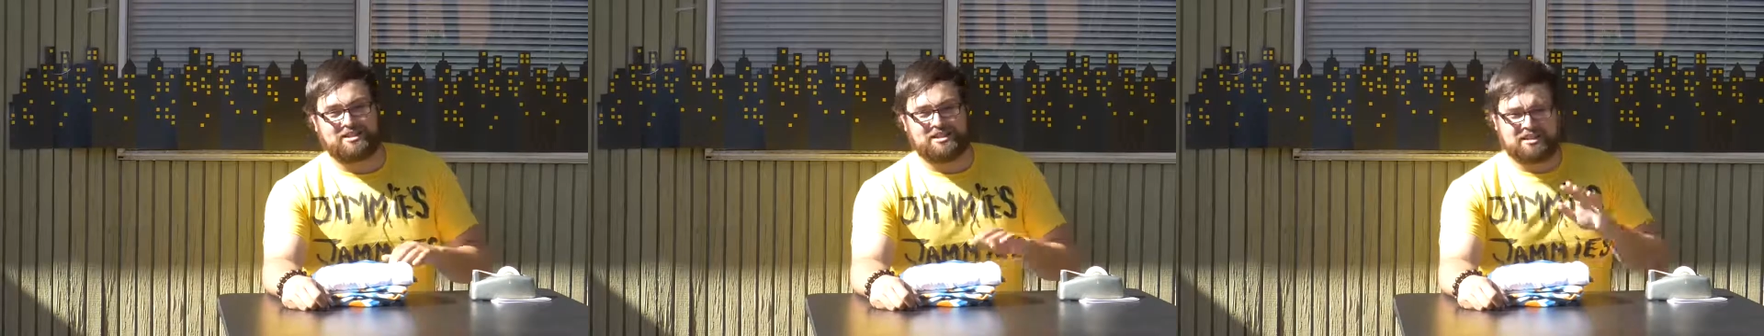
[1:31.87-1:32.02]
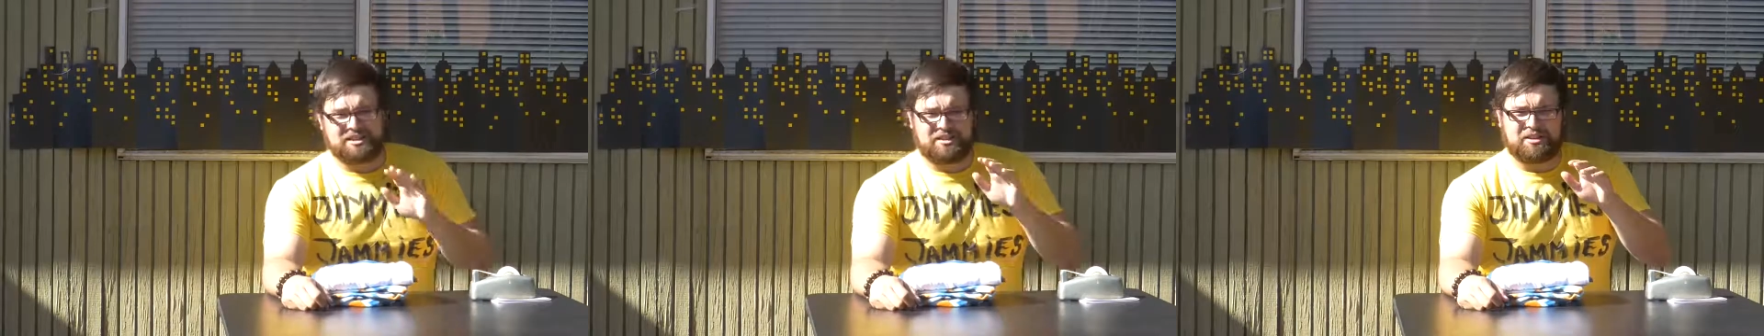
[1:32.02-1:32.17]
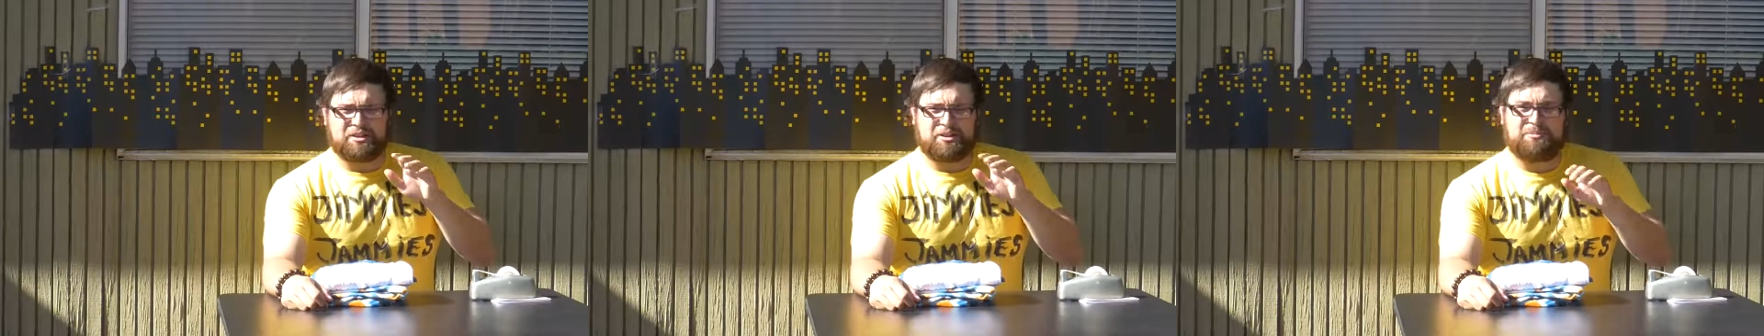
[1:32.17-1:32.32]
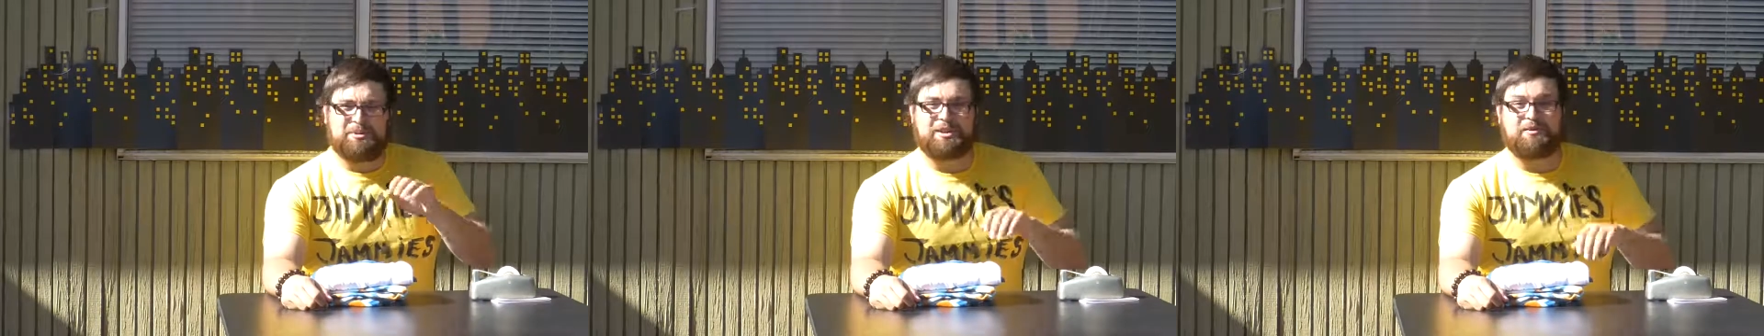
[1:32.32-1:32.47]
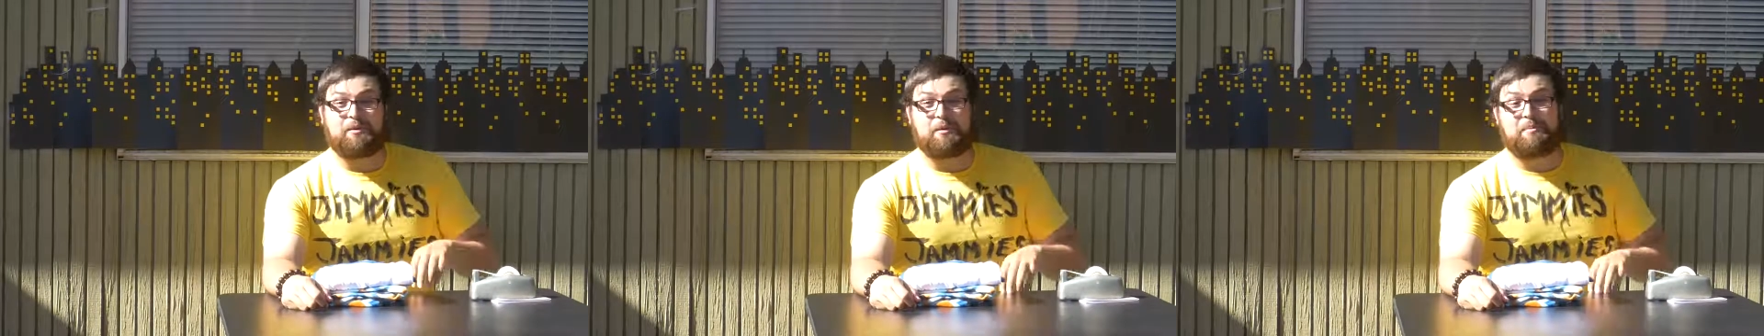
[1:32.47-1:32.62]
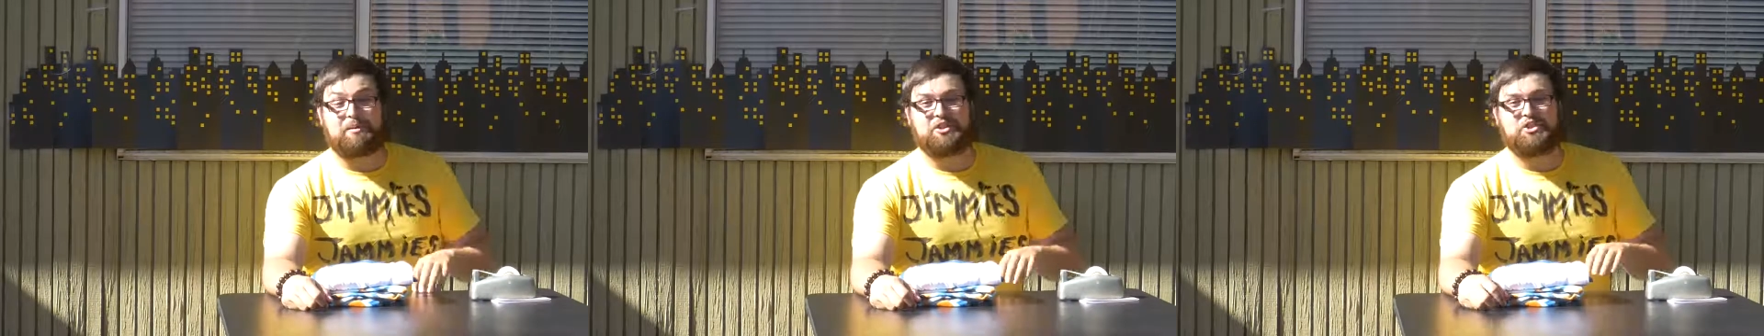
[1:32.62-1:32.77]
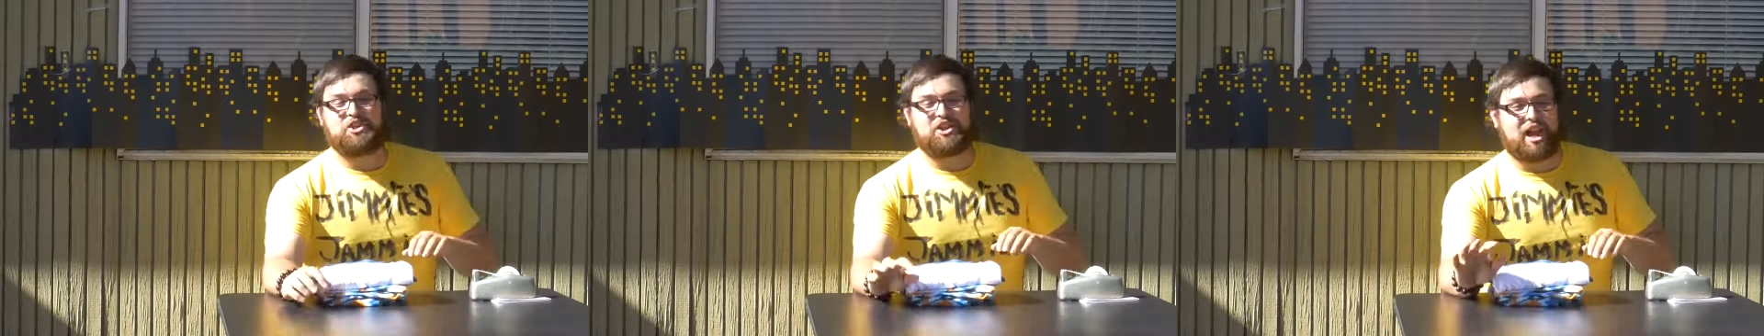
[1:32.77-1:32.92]
This is a little bit of a
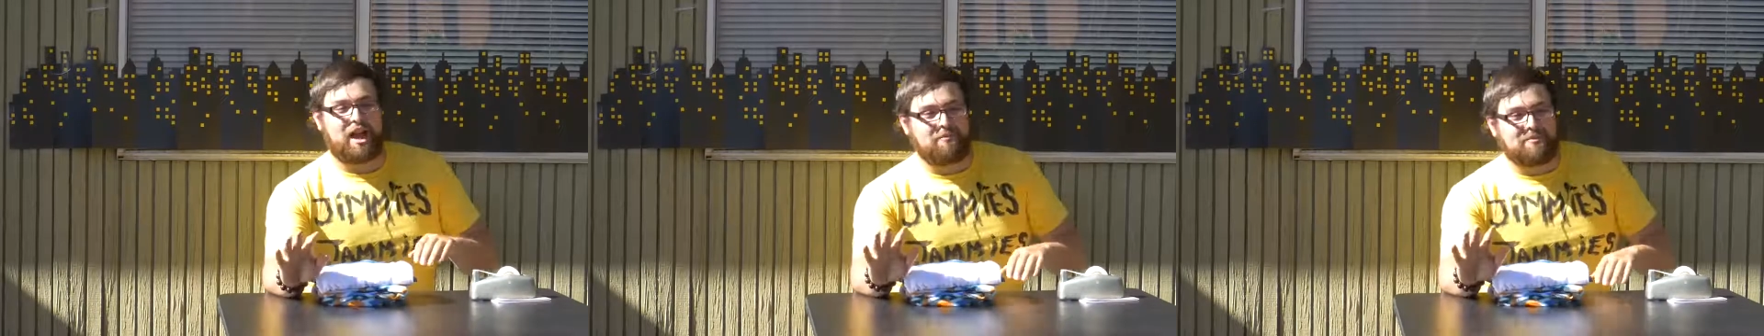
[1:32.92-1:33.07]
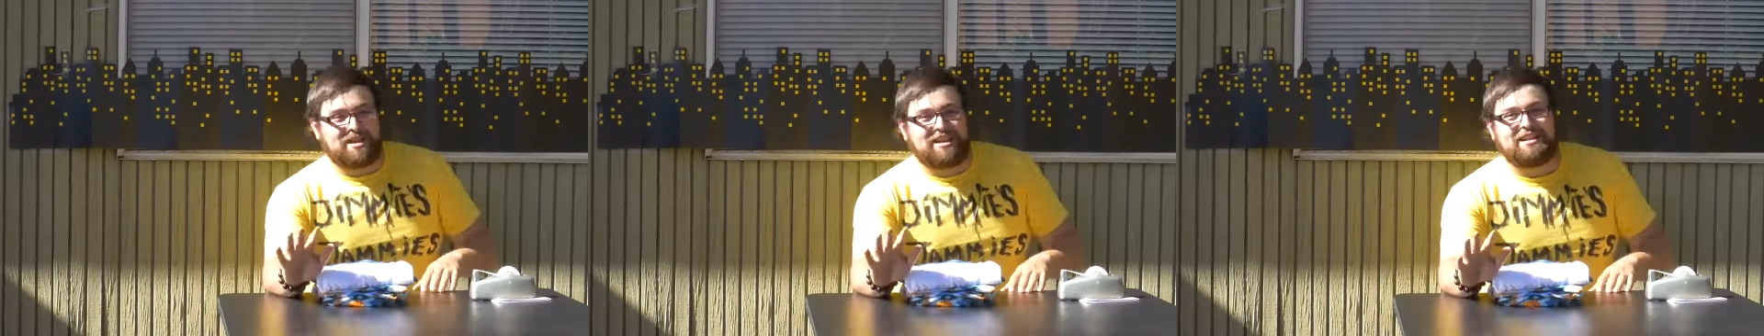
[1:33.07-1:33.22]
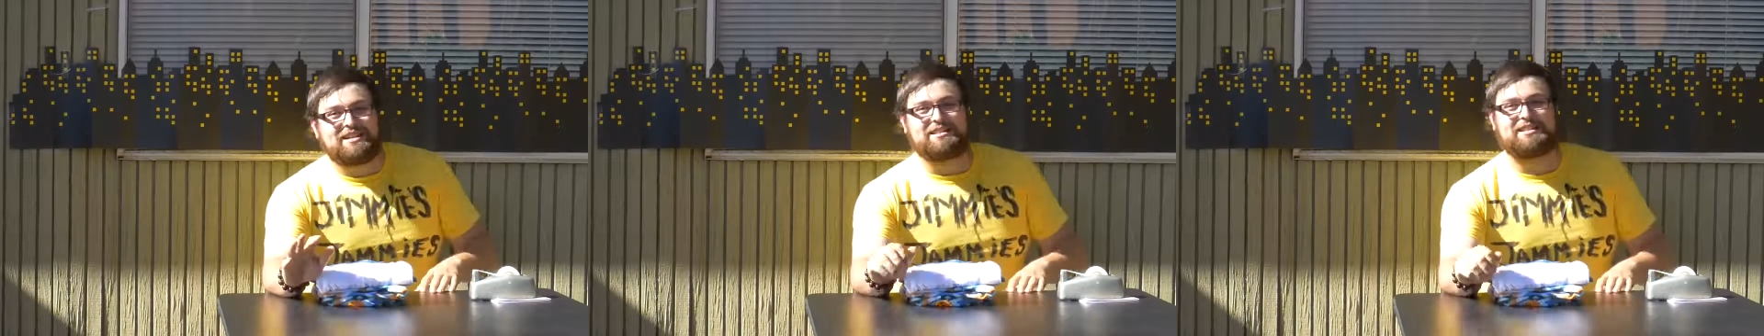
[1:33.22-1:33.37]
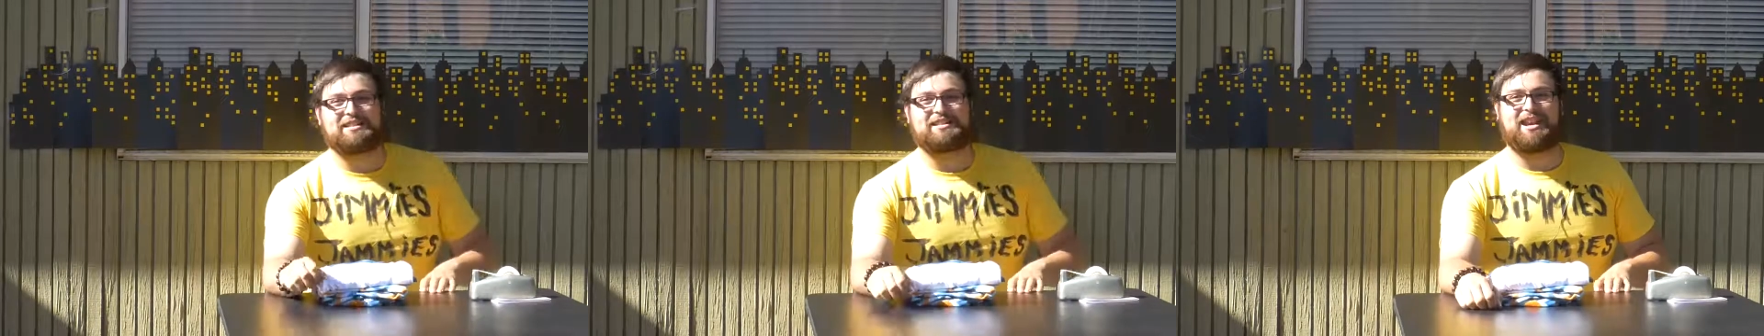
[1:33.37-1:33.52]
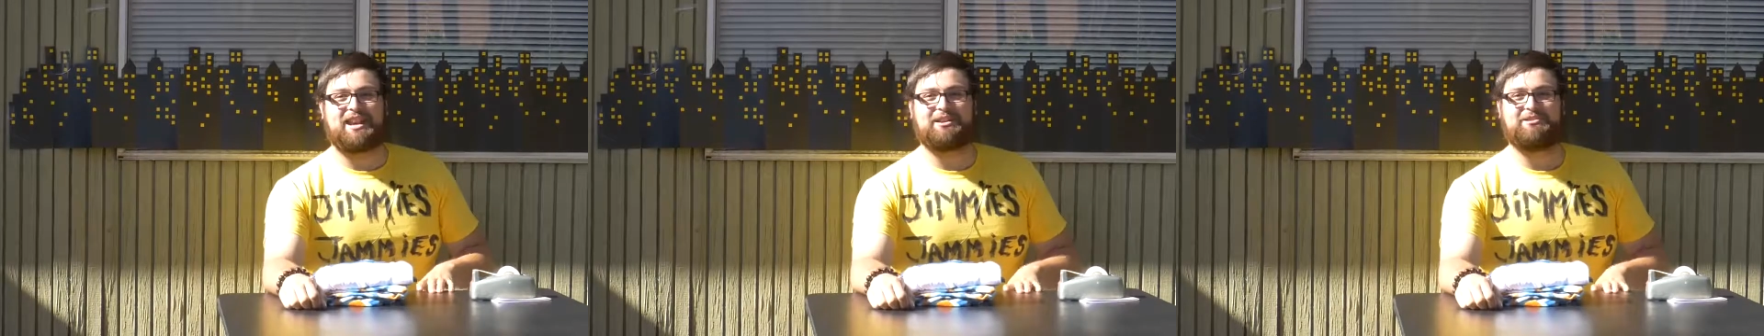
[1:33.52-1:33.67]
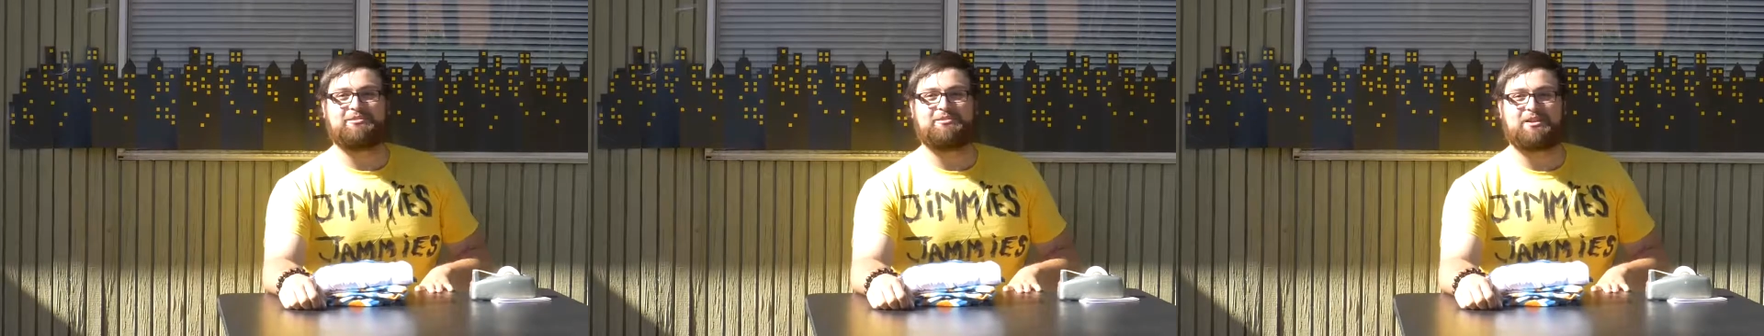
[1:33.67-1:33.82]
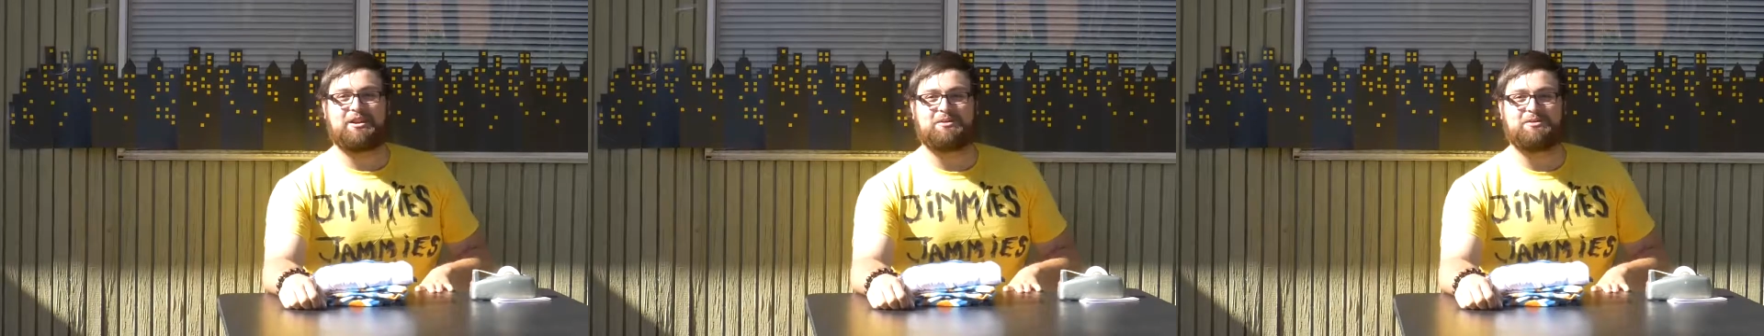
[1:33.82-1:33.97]
pajama
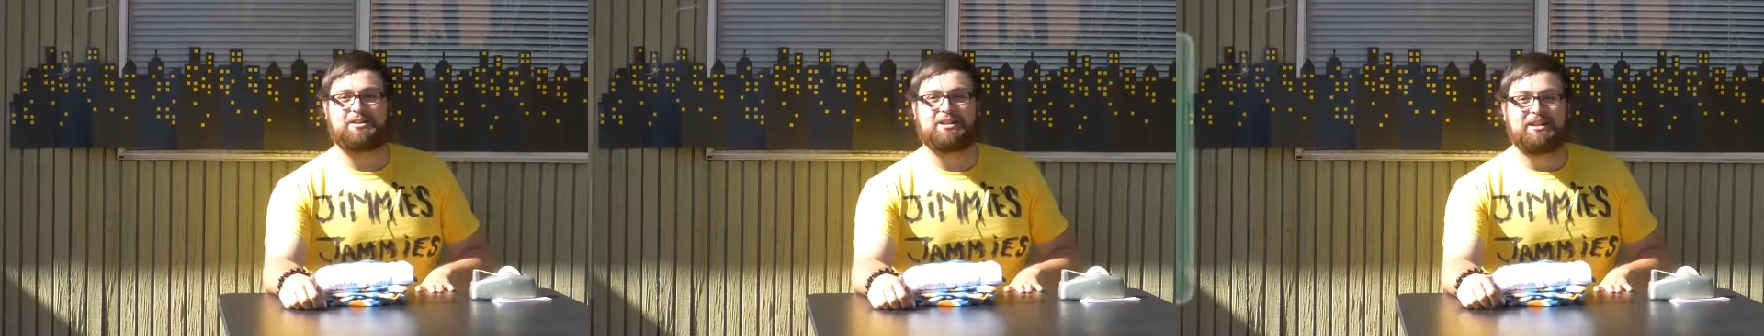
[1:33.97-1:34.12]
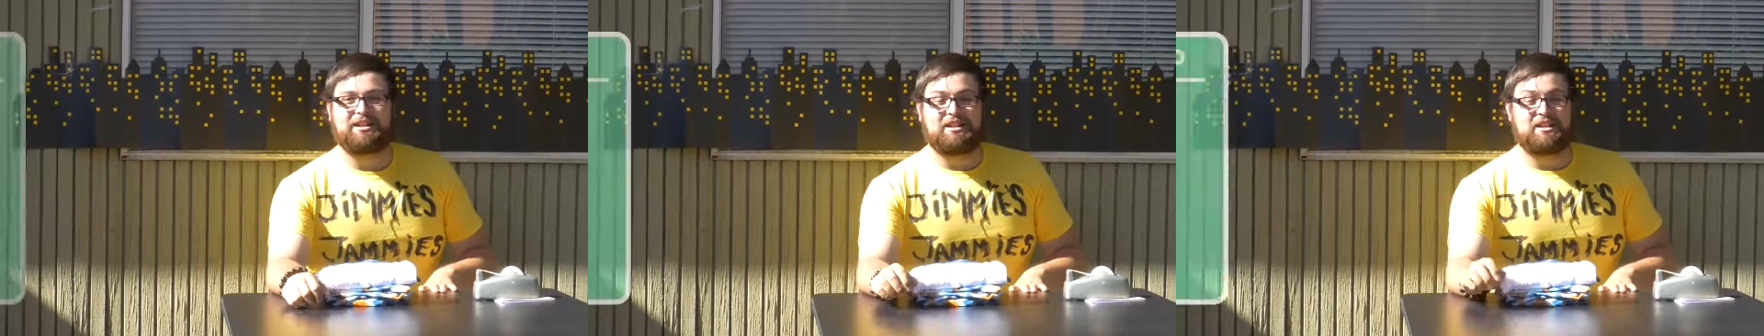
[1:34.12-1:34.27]
insider note.